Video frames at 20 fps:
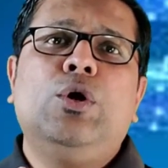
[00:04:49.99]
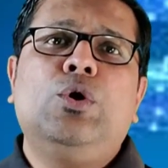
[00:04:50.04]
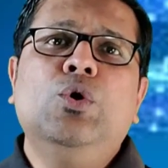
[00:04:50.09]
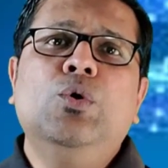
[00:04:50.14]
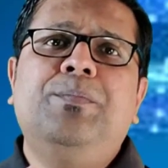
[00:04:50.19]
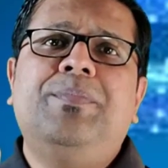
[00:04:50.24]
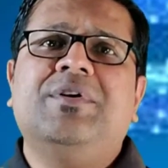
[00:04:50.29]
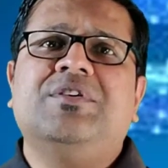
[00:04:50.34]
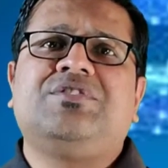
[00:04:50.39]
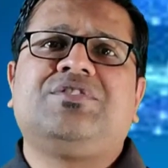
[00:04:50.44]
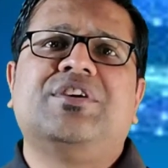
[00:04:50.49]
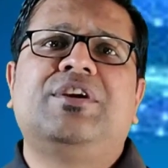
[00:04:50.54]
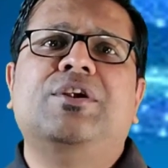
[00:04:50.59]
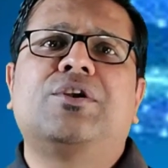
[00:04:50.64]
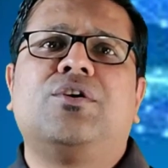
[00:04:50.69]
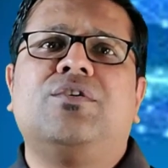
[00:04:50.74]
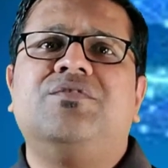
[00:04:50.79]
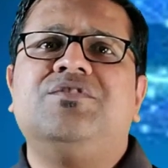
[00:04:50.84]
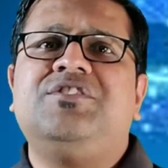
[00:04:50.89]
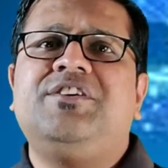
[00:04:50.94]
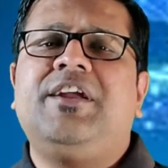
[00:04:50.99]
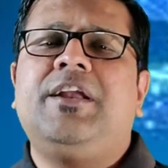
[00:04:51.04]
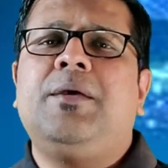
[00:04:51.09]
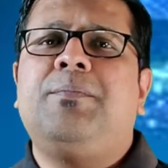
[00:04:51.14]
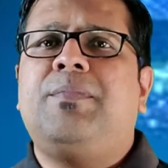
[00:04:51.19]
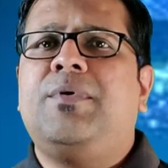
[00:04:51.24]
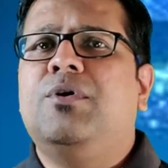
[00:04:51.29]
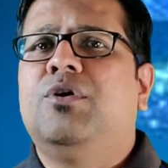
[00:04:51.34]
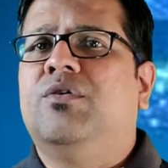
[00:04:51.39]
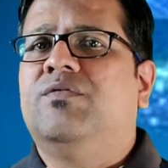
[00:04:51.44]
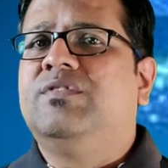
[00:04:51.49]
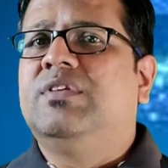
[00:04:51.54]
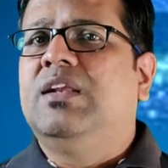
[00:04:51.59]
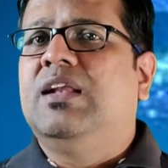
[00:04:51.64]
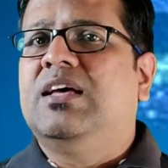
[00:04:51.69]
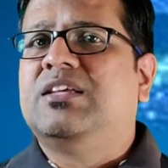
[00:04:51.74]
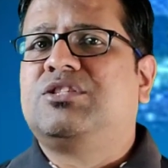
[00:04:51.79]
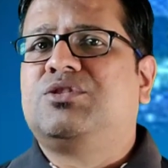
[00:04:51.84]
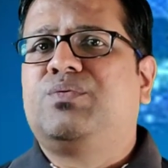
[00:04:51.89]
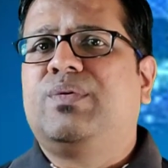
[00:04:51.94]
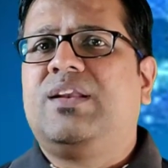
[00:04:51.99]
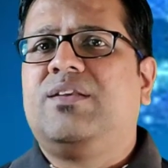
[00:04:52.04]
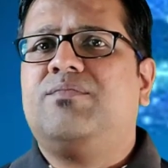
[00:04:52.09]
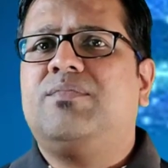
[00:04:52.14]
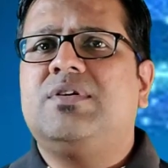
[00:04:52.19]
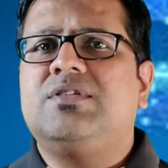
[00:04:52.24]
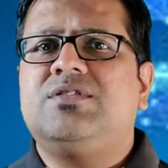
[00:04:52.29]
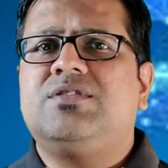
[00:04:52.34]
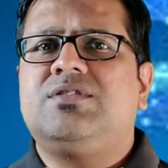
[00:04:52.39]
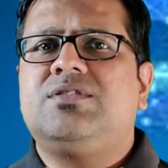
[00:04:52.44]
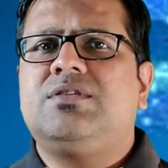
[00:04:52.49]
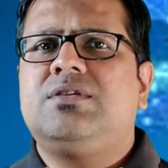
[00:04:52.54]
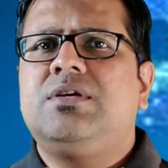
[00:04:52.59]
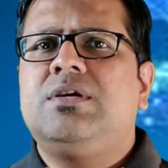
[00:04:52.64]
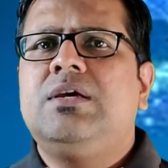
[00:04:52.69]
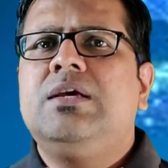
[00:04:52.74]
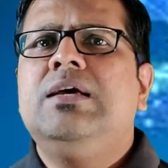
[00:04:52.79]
2% of GDP of the last 12 months.